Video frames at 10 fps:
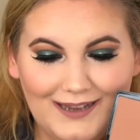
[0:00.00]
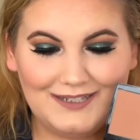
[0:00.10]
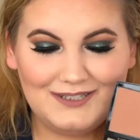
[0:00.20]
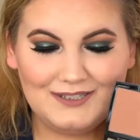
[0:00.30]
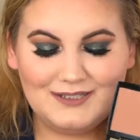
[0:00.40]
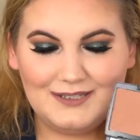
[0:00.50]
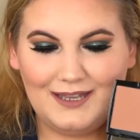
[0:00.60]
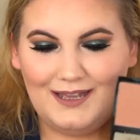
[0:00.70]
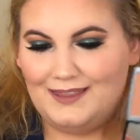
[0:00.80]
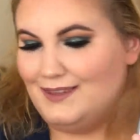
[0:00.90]
I
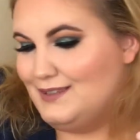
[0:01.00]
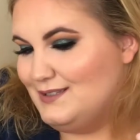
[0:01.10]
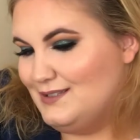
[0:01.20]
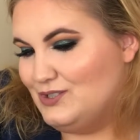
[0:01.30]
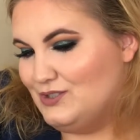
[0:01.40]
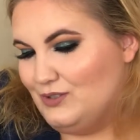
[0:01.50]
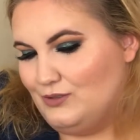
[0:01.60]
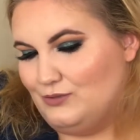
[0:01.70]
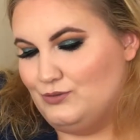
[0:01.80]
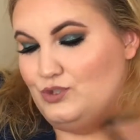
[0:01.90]
think this is just a
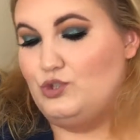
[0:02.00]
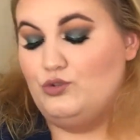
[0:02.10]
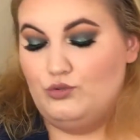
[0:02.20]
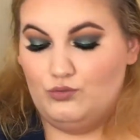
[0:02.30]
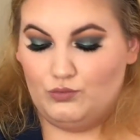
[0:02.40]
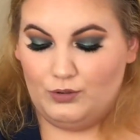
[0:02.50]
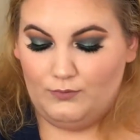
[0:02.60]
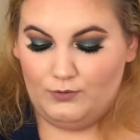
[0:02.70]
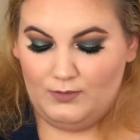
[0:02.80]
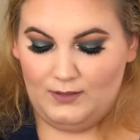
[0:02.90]
little too
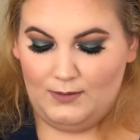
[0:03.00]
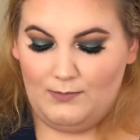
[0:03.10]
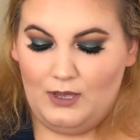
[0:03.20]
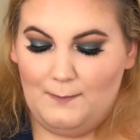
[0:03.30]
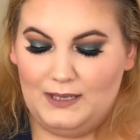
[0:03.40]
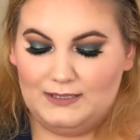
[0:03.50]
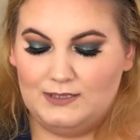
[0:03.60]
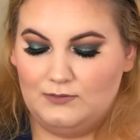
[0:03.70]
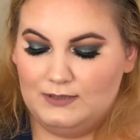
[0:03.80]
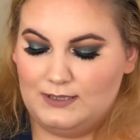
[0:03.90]
warm for me. Maybe I'll mix
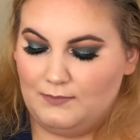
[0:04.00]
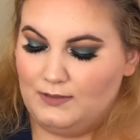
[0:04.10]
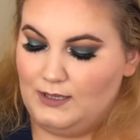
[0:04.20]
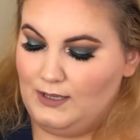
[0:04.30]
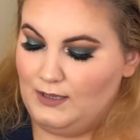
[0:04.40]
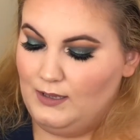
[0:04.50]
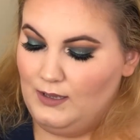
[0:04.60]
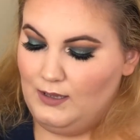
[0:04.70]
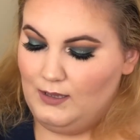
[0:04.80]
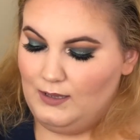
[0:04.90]
it with something.
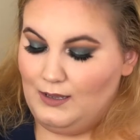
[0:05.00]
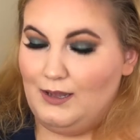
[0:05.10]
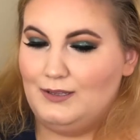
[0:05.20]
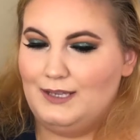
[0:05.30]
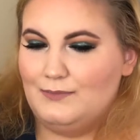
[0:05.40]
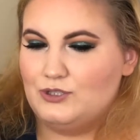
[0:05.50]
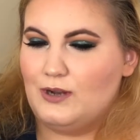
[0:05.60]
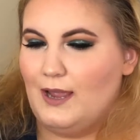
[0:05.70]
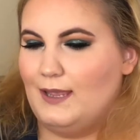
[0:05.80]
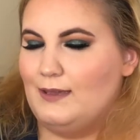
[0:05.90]
I'll keep
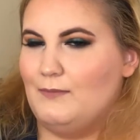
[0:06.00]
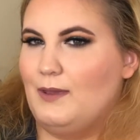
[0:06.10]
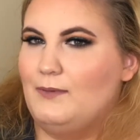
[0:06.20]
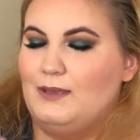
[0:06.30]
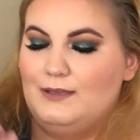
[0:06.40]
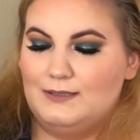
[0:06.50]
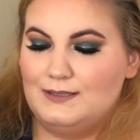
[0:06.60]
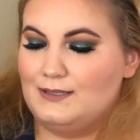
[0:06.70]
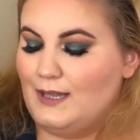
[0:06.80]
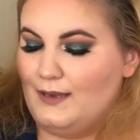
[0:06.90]
trying it. Maybe
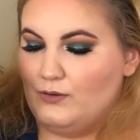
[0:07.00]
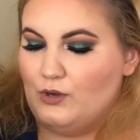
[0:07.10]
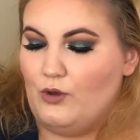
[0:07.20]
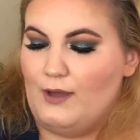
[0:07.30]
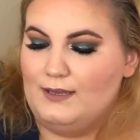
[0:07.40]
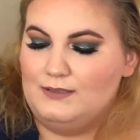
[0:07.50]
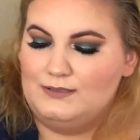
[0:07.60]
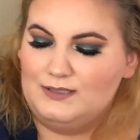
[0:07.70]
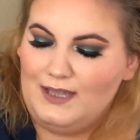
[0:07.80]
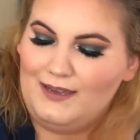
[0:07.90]
it's, I don't know. I
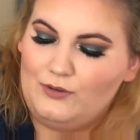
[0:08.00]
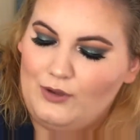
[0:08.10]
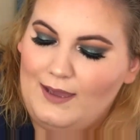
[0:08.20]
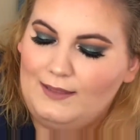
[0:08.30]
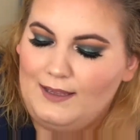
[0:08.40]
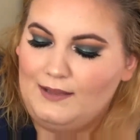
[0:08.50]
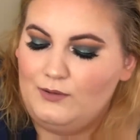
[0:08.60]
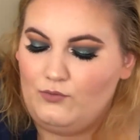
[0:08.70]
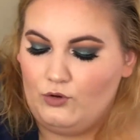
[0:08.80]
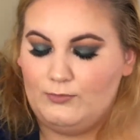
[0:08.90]
don't know. I like
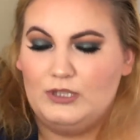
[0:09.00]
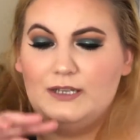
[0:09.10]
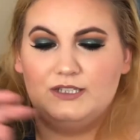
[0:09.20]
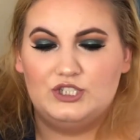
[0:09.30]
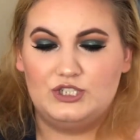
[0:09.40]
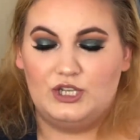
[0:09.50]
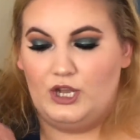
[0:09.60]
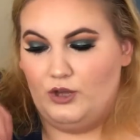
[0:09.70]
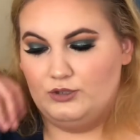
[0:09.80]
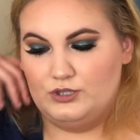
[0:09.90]
the formula. It's just the
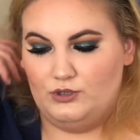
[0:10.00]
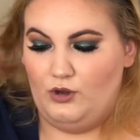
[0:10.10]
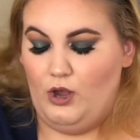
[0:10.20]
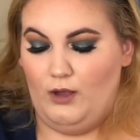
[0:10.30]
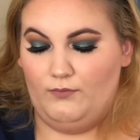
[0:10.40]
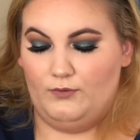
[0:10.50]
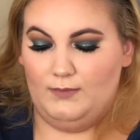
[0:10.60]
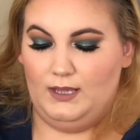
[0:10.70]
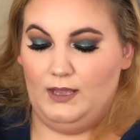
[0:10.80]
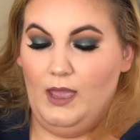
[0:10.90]
color's a little off for
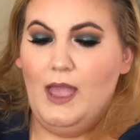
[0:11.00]
me.